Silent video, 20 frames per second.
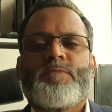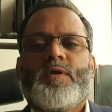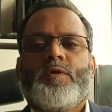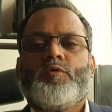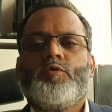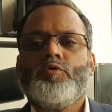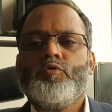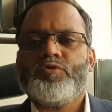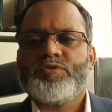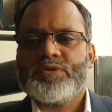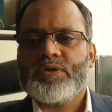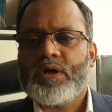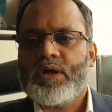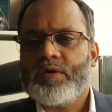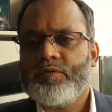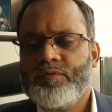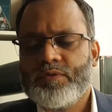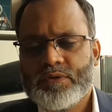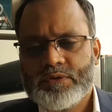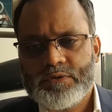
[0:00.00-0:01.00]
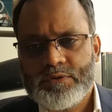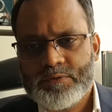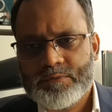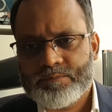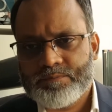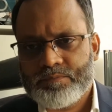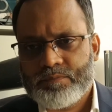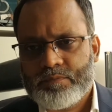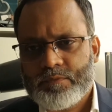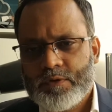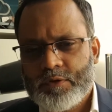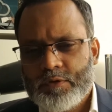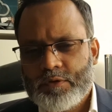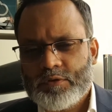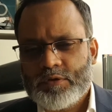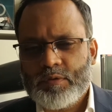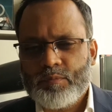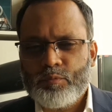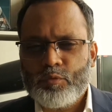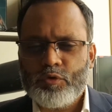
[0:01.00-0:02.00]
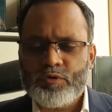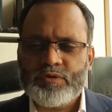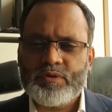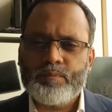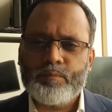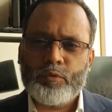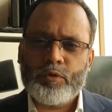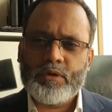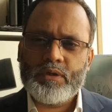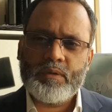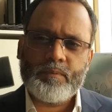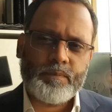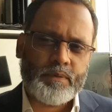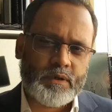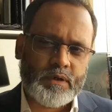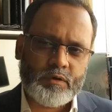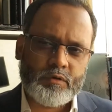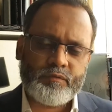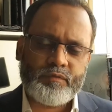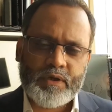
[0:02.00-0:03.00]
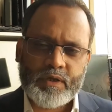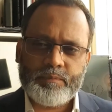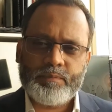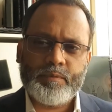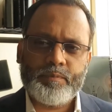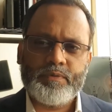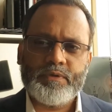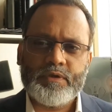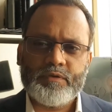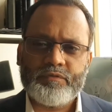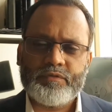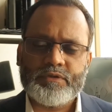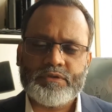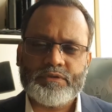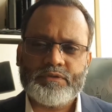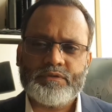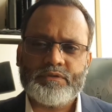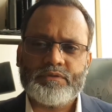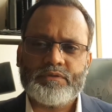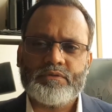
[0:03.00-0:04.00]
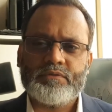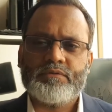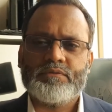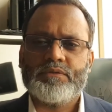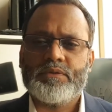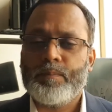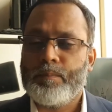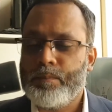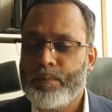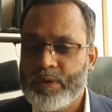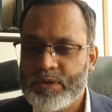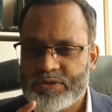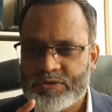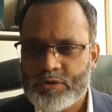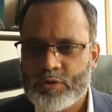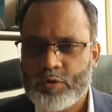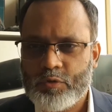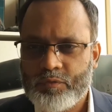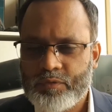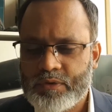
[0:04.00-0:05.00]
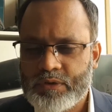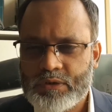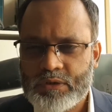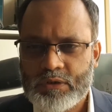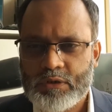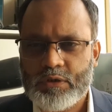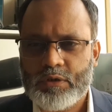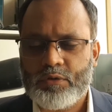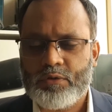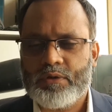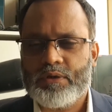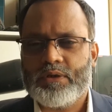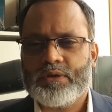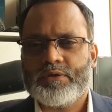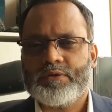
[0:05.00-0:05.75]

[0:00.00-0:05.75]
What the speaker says: To start with, the most important part of Ippf is mission of internal audit.